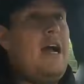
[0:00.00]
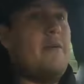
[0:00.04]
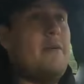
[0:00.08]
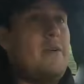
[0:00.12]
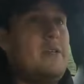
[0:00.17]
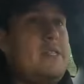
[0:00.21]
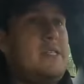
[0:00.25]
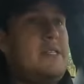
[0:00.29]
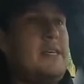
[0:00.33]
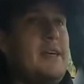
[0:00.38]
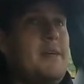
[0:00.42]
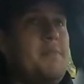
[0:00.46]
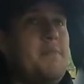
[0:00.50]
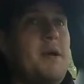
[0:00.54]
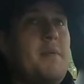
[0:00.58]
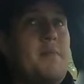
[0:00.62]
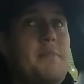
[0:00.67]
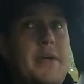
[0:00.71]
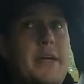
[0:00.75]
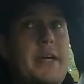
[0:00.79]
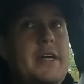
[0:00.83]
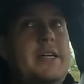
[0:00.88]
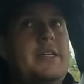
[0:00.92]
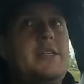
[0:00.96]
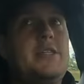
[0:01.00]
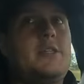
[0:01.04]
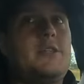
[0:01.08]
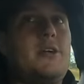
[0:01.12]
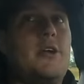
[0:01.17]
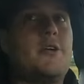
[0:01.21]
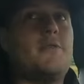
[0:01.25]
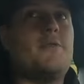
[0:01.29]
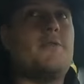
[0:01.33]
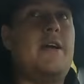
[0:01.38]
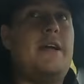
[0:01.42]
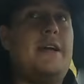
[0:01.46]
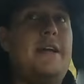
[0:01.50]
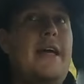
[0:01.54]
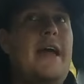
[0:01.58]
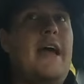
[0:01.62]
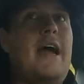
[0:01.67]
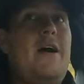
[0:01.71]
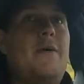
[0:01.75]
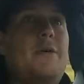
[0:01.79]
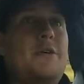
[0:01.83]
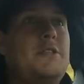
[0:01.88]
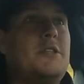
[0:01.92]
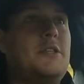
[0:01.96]
I would say my big concern right
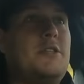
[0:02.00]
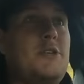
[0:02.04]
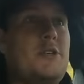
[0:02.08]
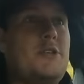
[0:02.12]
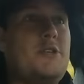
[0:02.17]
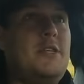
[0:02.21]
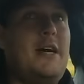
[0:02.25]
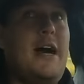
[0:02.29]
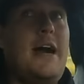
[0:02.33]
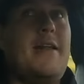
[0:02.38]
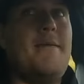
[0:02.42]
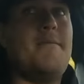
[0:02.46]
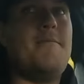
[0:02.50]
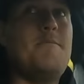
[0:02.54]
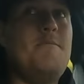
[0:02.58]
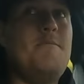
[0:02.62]
now is that there's not a